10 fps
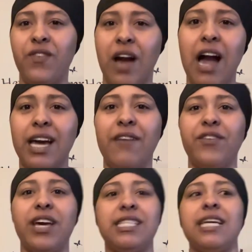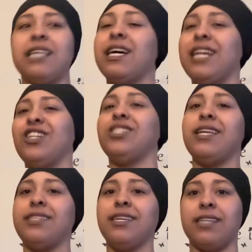How can I forget TikTok? And I just
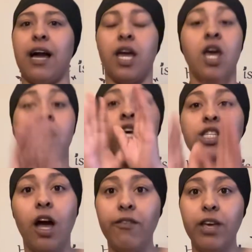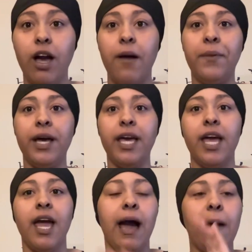said TikTok. Sorry, y'all,
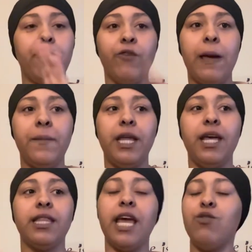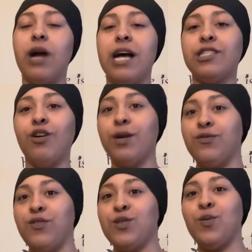but I'm rambling. Thank you guys so
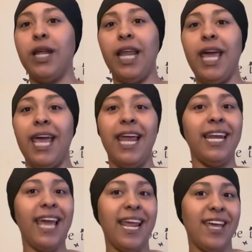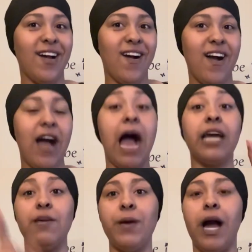much for tuning in. Thank y'all. I'll
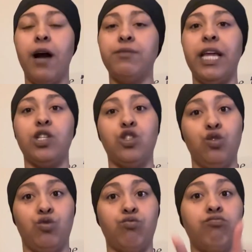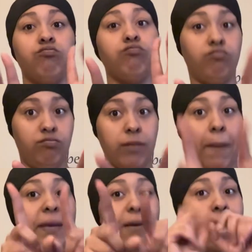see y'all updated
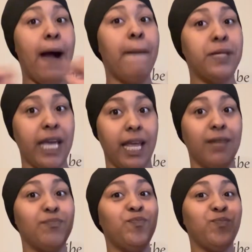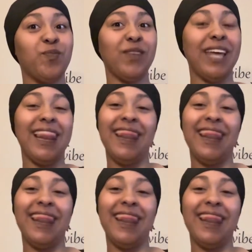too. Y'all updated.